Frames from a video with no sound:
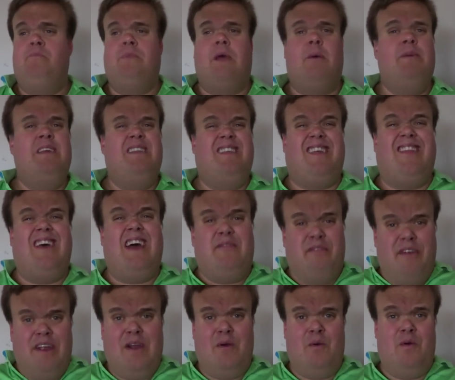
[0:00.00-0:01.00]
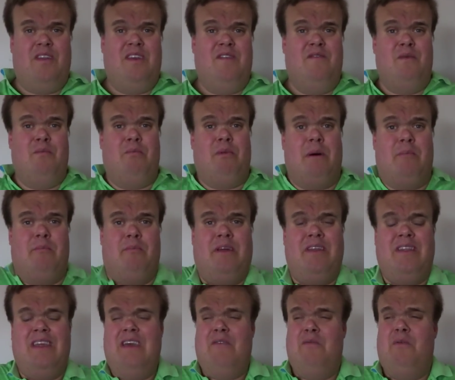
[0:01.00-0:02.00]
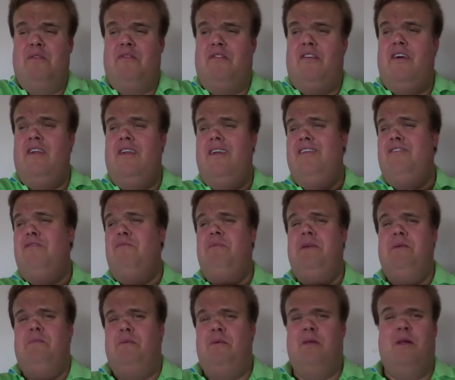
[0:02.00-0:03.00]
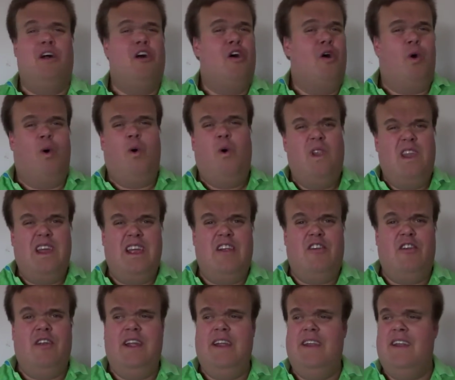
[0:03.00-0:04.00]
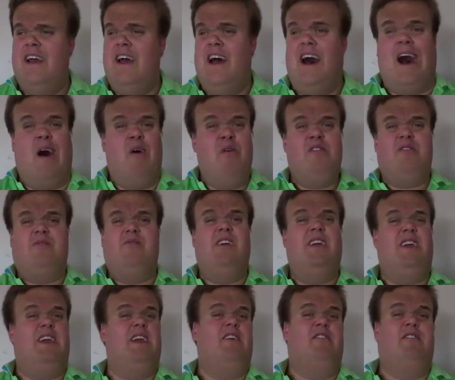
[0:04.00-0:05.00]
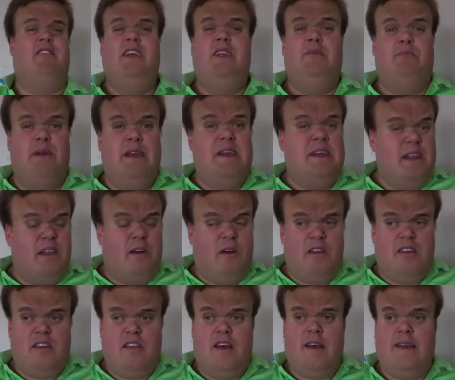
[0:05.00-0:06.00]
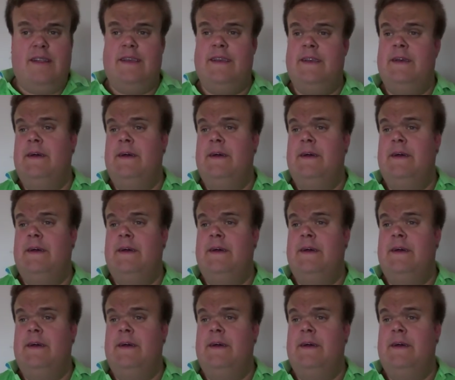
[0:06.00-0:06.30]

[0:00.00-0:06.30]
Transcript: I mean, South Africa was even pumping. There were photos of people all in green. I was drinking green beer last night.